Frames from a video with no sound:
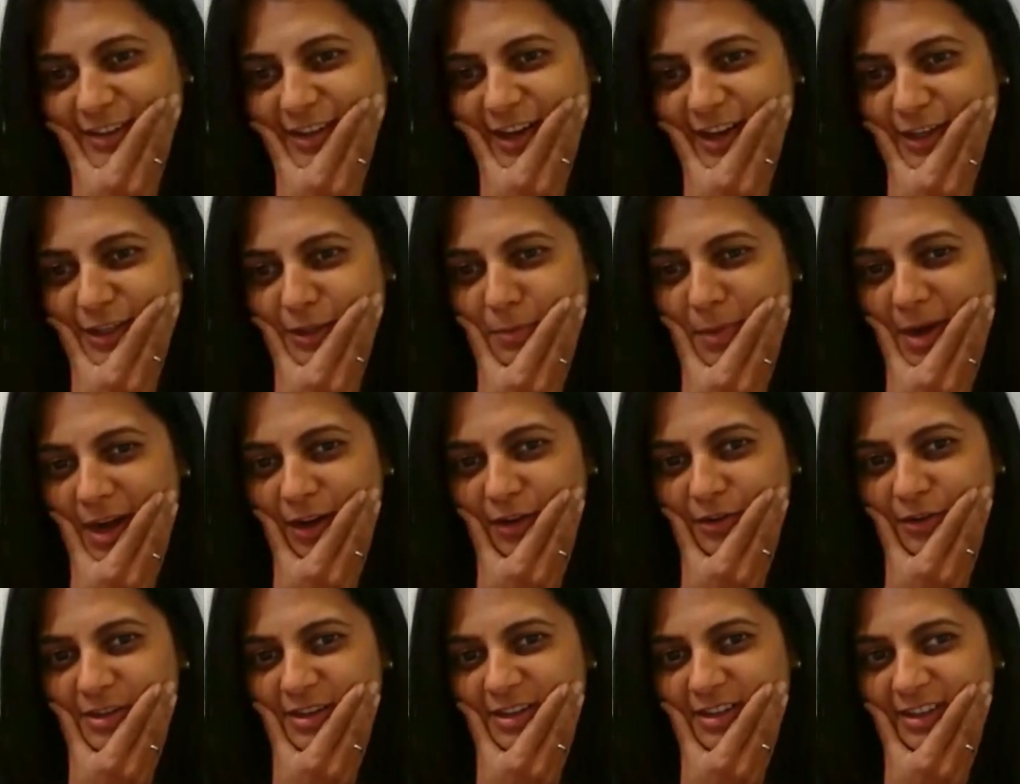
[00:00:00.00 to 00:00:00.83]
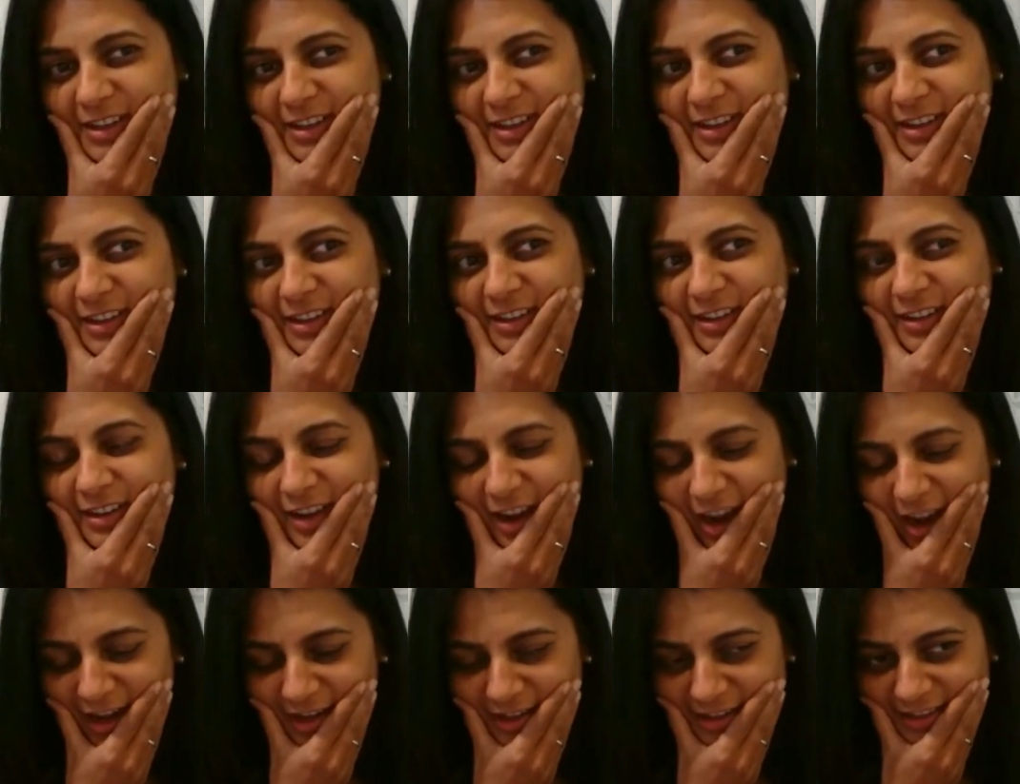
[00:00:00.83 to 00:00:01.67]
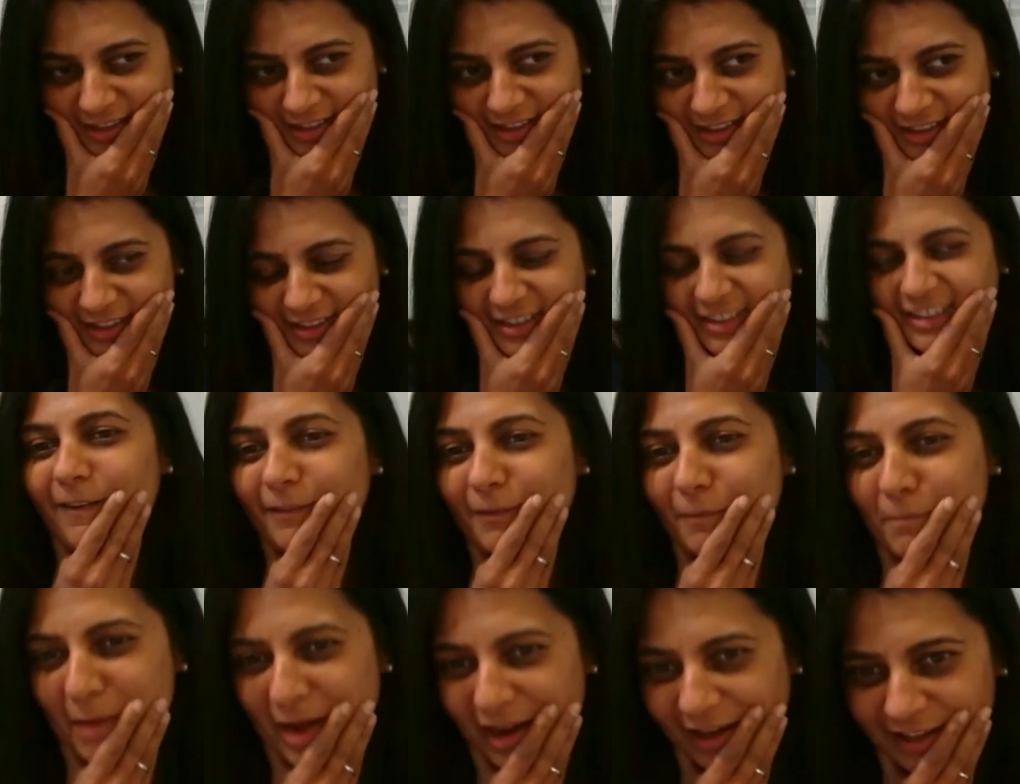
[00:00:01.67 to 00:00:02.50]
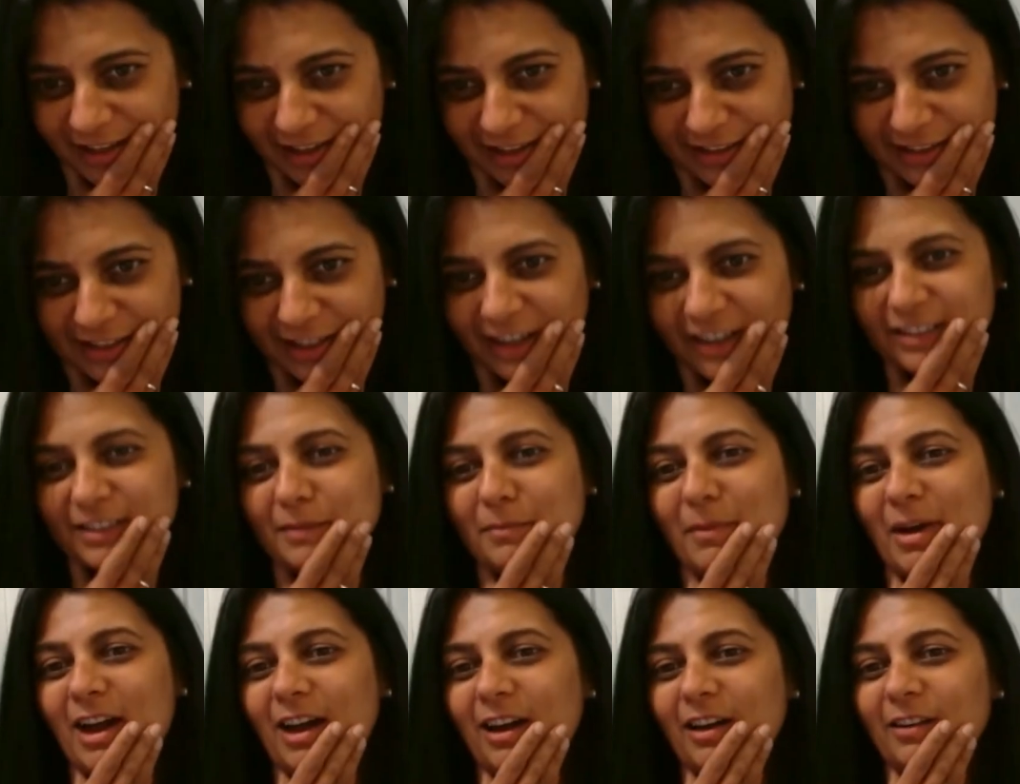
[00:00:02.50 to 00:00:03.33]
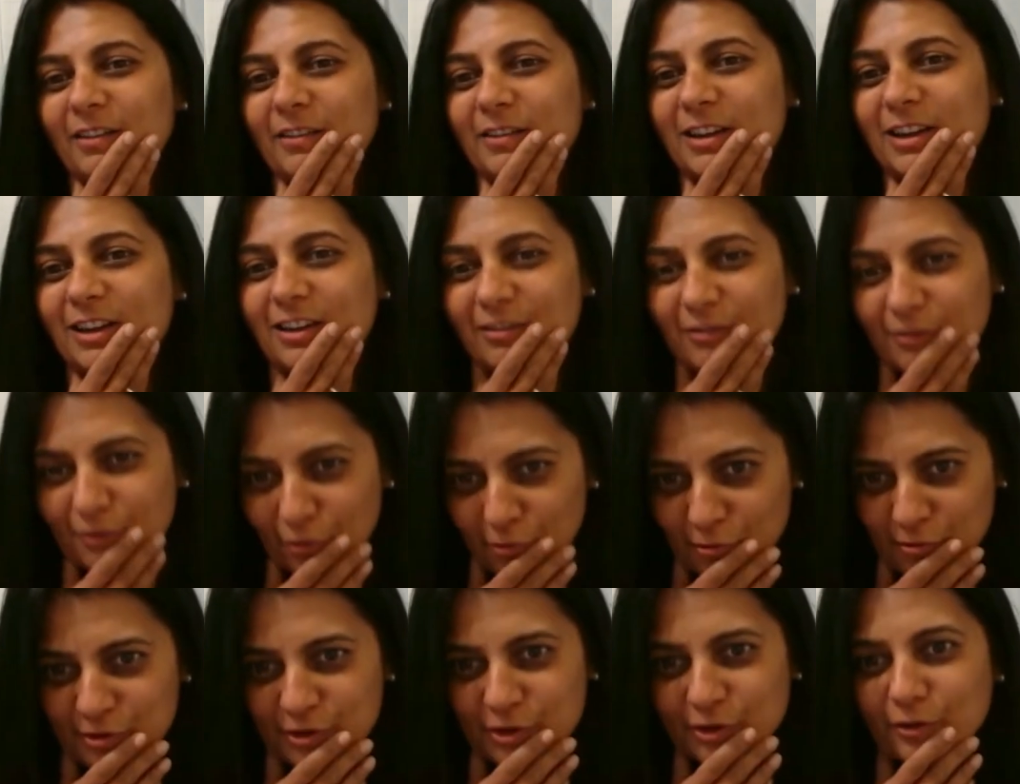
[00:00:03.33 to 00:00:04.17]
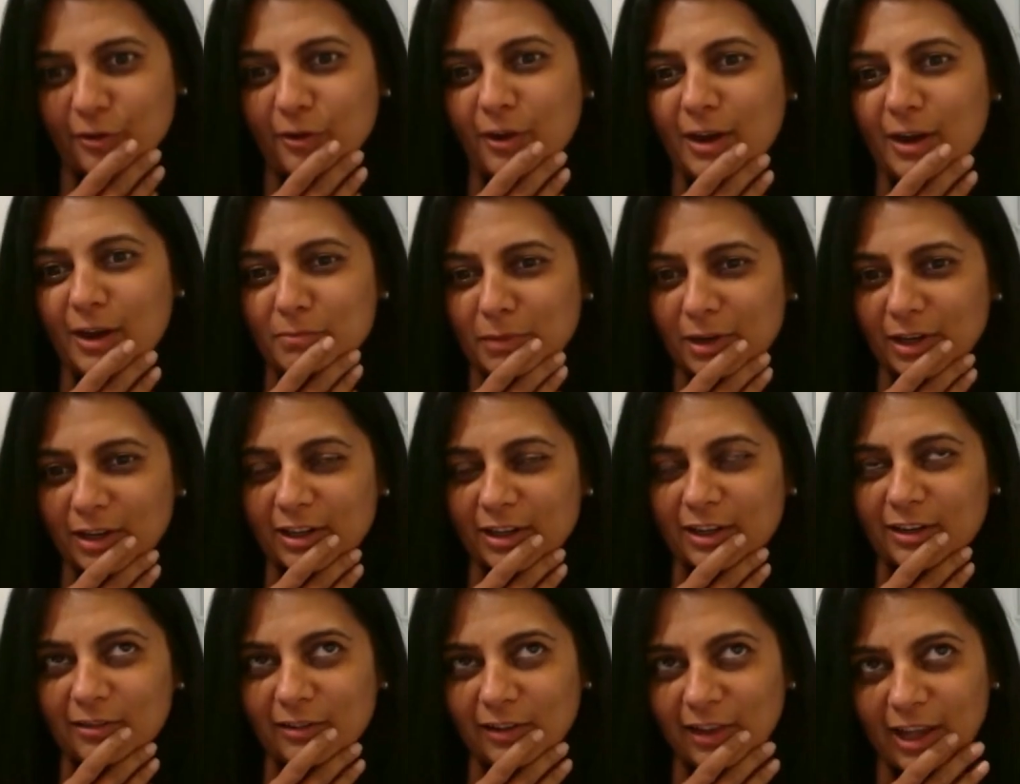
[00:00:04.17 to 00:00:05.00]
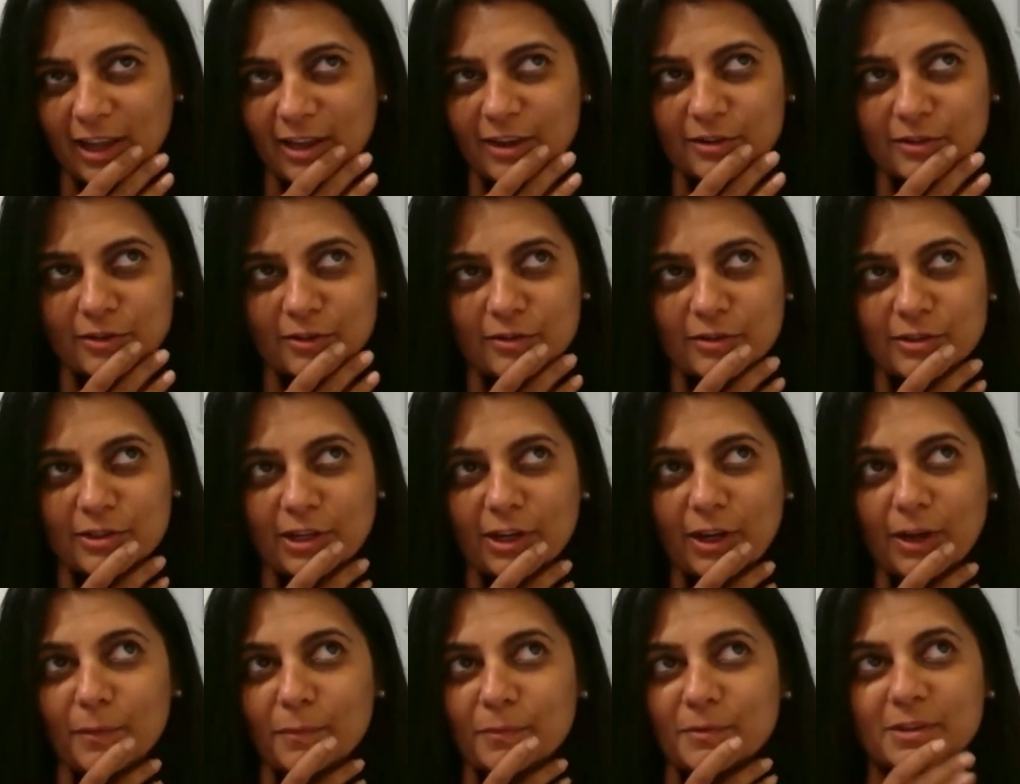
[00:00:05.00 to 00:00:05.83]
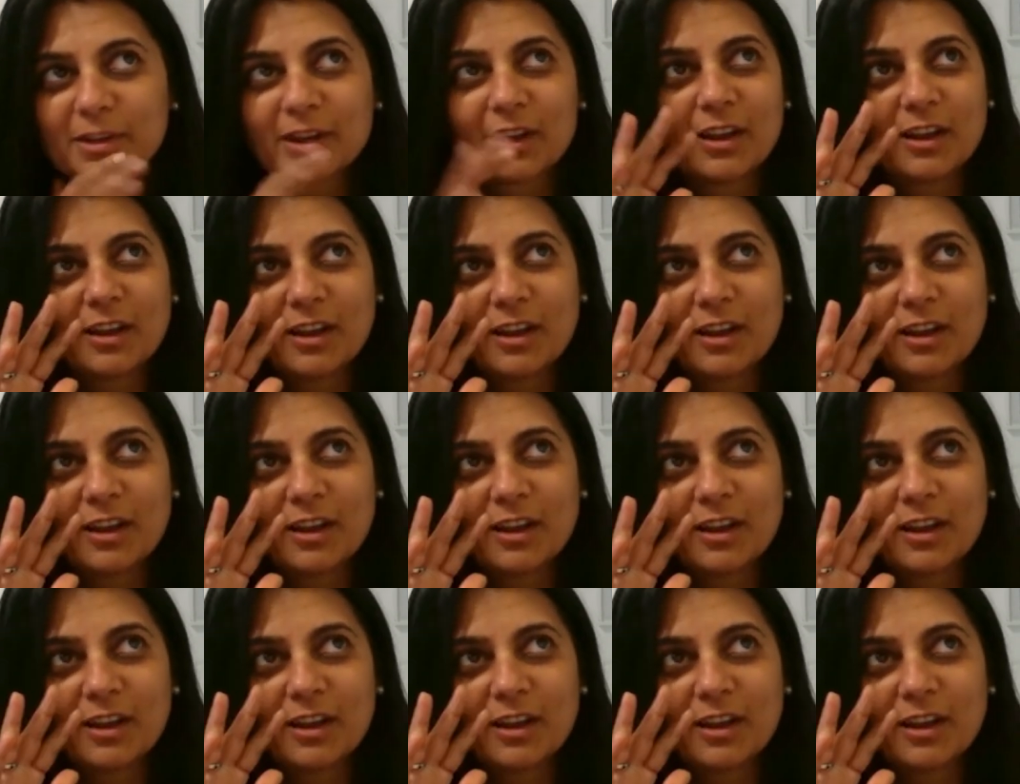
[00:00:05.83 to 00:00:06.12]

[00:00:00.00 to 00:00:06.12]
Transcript: talked about content. Rebecca talked about roadshow and building relationships.